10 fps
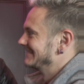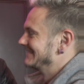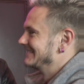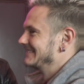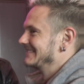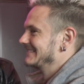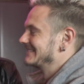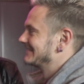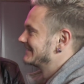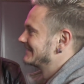
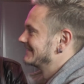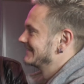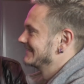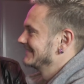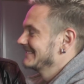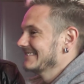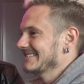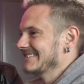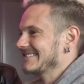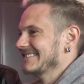
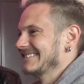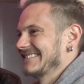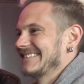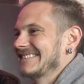No words are spoken by the person on screen.